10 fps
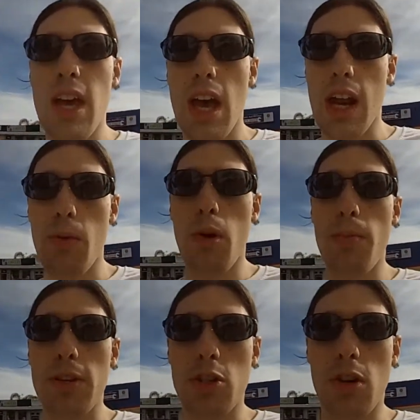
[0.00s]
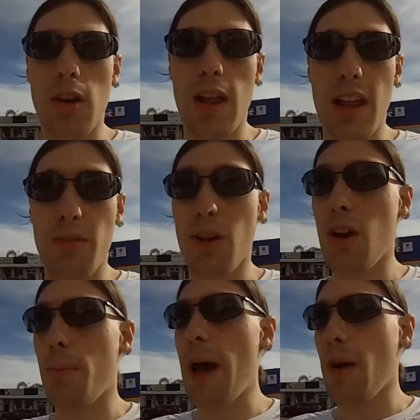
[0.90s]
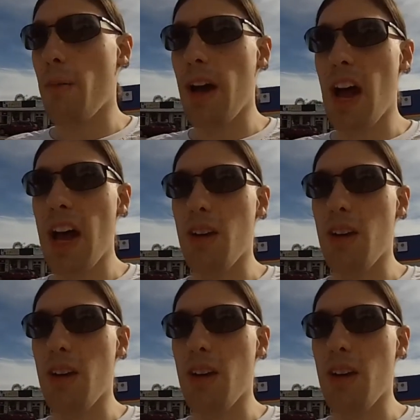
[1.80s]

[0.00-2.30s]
And I will be sure that I'm gonna pack my